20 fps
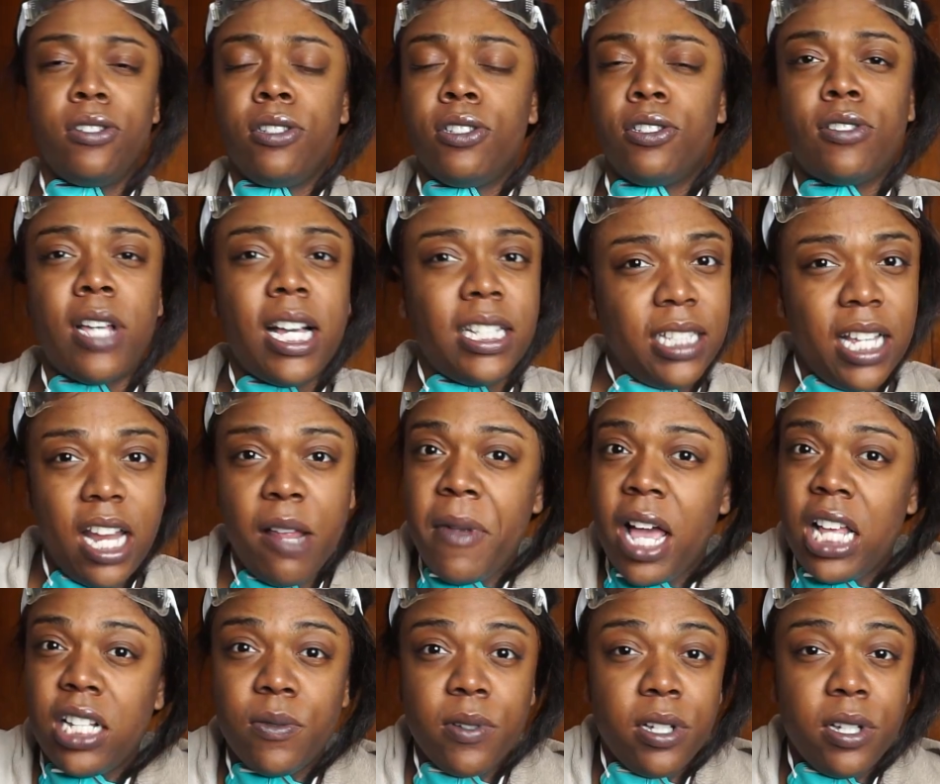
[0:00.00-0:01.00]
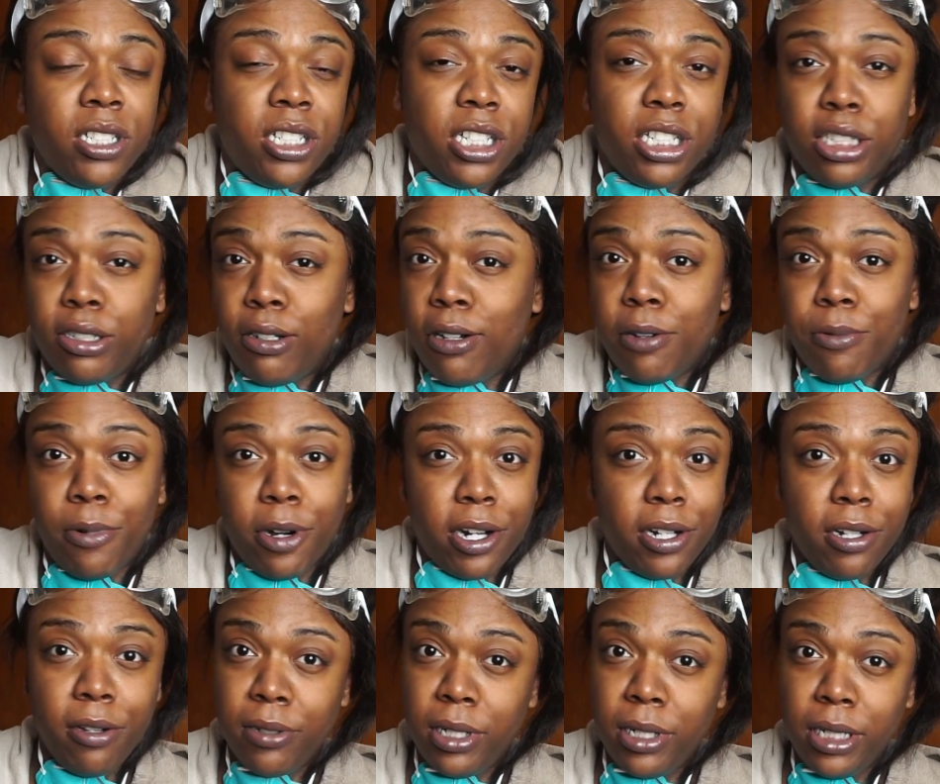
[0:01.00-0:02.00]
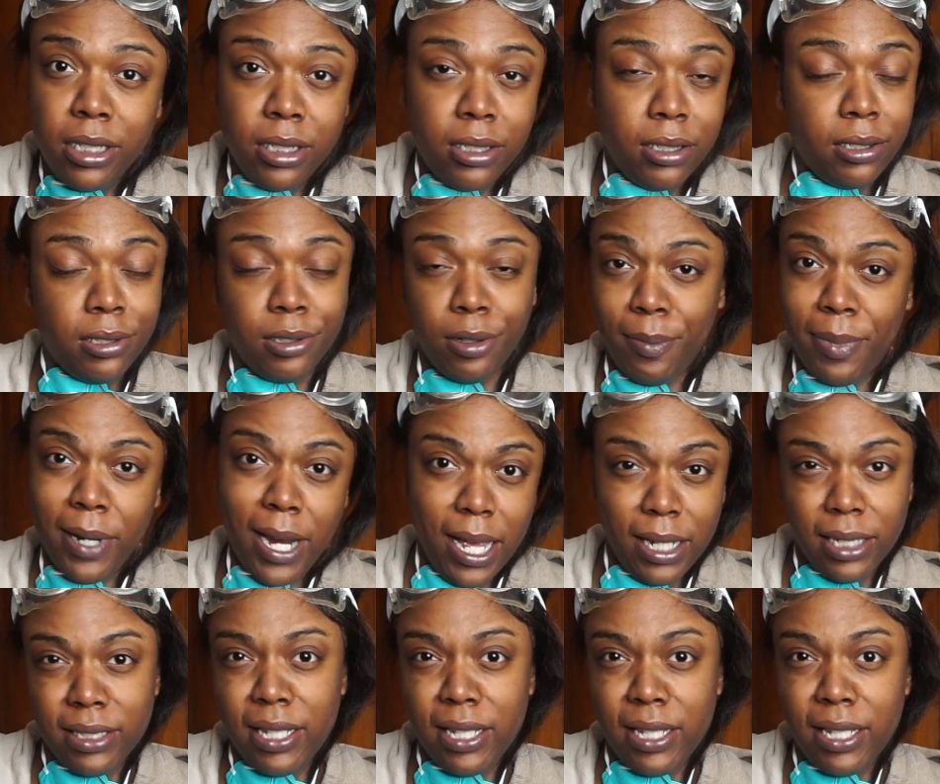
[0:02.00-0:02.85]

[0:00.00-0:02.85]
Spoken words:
So I said I might as well just start working on these stupid ass